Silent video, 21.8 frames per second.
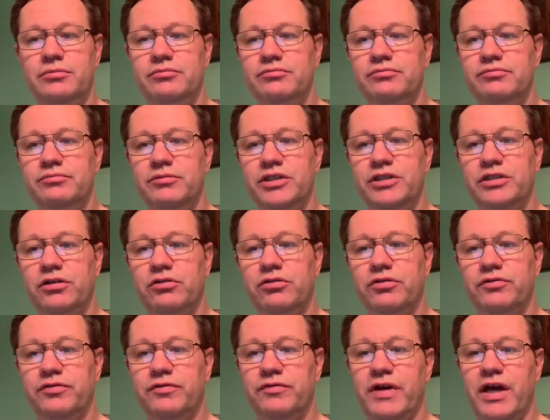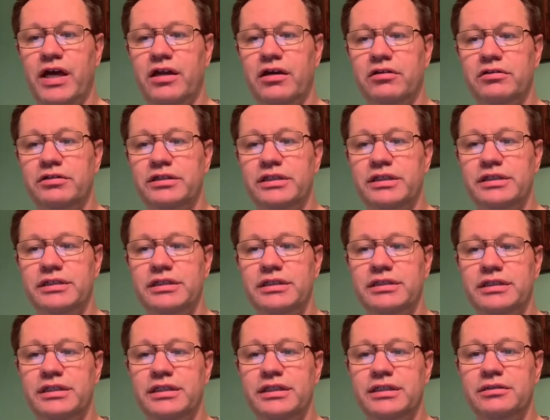we sold it for
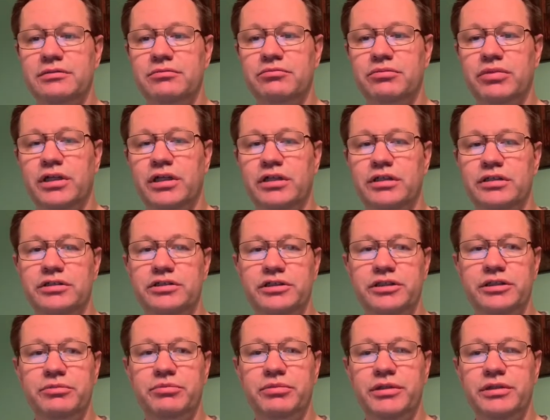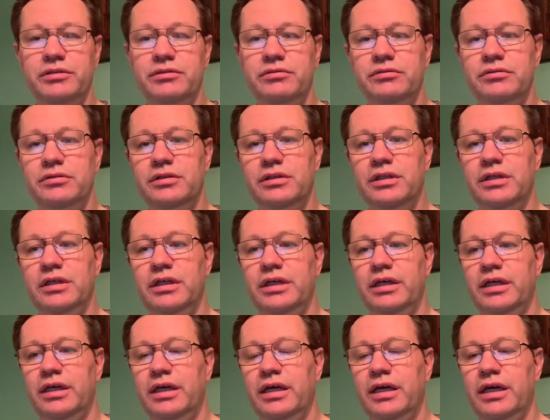$5.60 plus shipping.
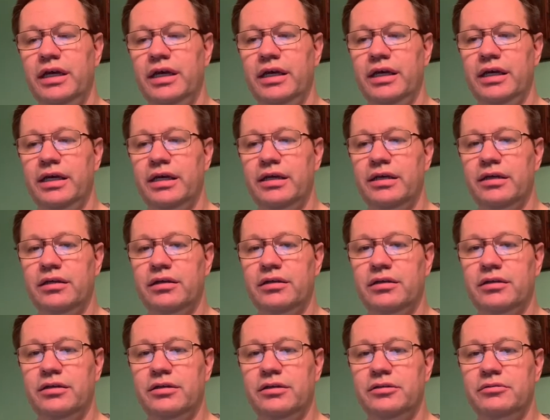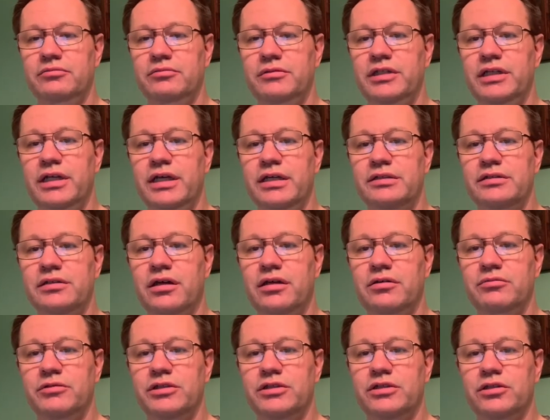And the next item
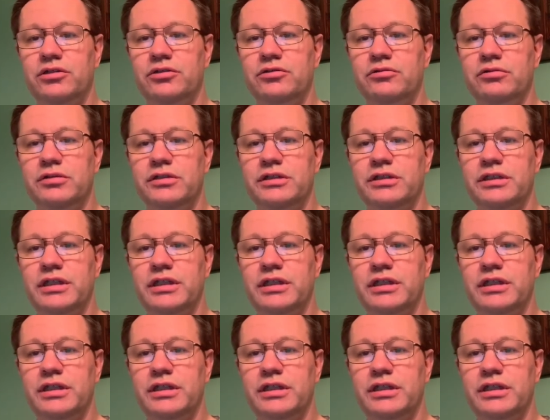we sold was an